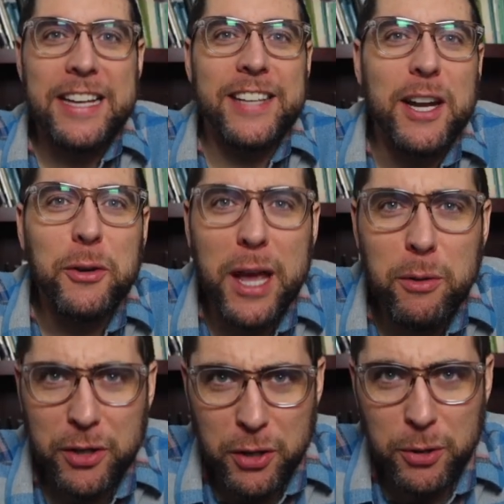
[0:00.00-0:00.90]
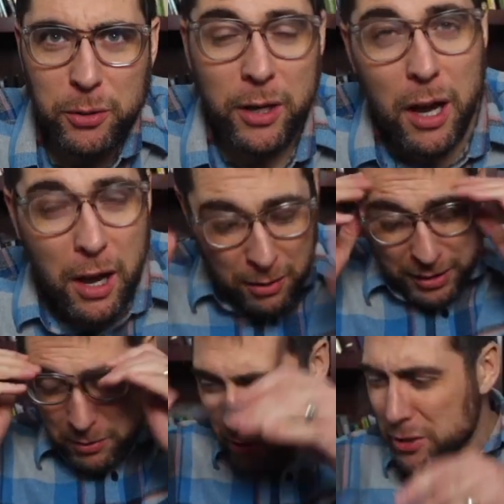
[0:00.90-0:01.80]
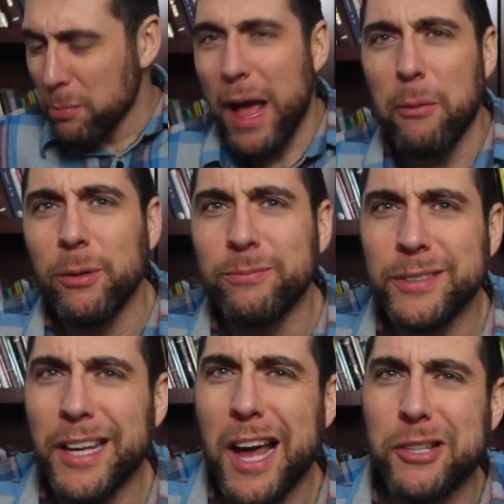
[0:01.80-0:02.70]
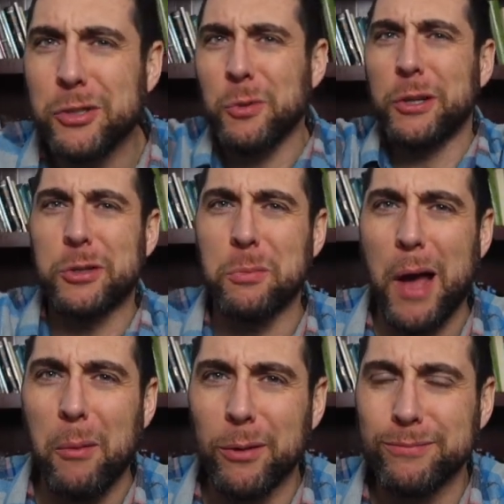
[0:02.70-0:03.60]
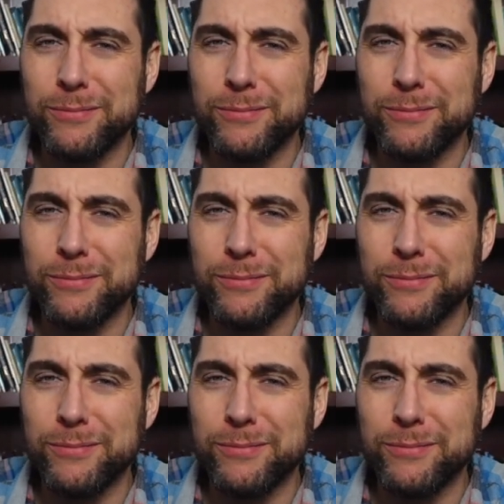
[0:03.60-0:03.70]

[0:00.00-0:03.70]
is that okay with you? Uh, can we use the Bible? Yeah, I just want to use the Bible.